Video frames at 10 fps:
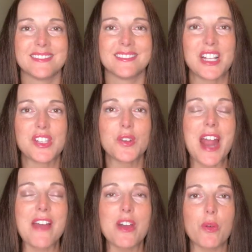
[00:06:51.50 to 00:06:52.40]
So
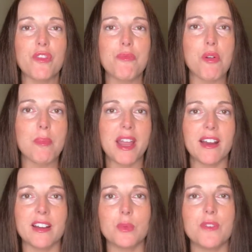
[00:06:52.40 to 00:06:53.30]
now that we're
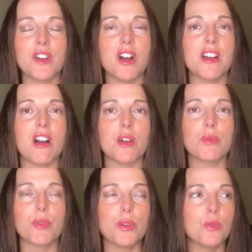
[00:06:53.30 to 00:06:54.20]
prepared, we've got our
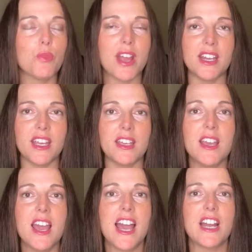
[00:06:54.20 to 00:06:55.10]
room ready
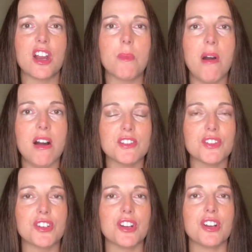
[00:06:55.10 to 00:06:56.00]
and our
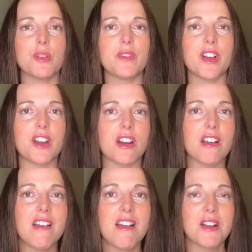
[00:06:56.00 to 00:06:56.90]
posture, we've got
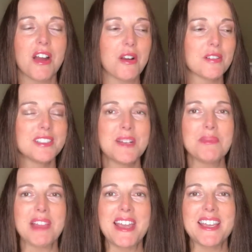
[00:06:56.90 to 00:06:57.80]
our
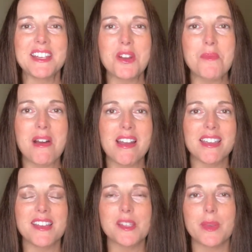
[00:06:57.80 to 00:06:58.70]
blanket nearby in
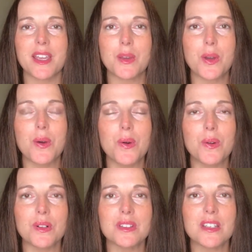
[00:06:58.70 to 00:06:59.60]
case we get
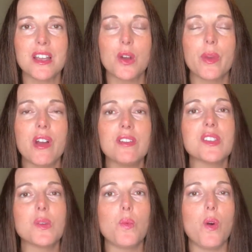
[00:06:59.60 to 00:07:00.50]
cold, we
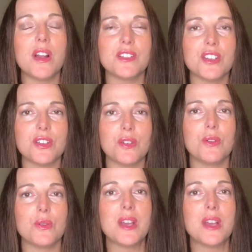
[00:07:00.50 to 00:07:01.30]
also want to